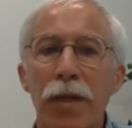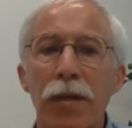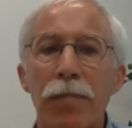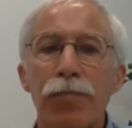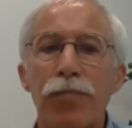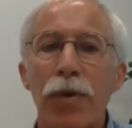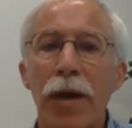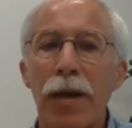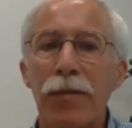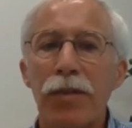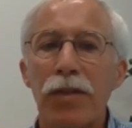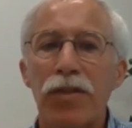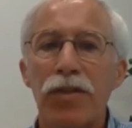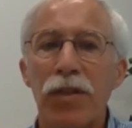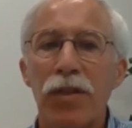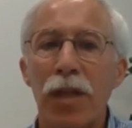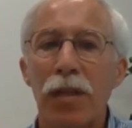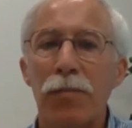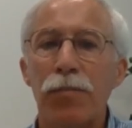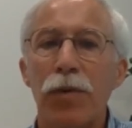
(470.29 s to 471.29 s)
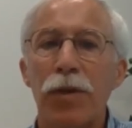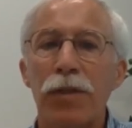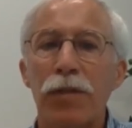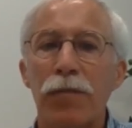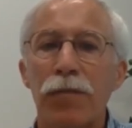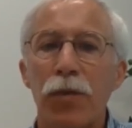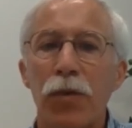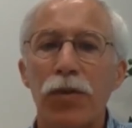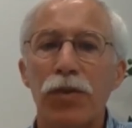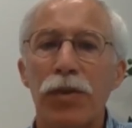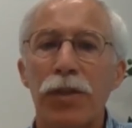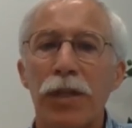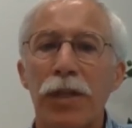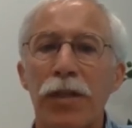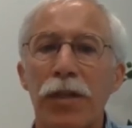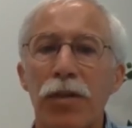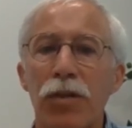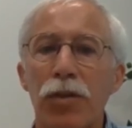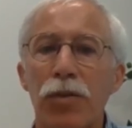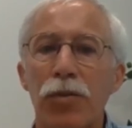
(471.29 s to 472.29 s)
and proudly celebrate diversity and
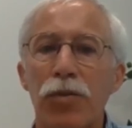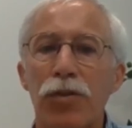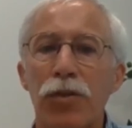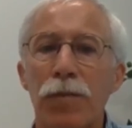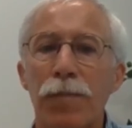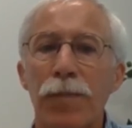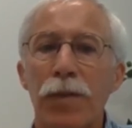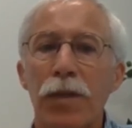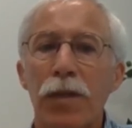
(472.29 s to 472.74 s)
inclusion.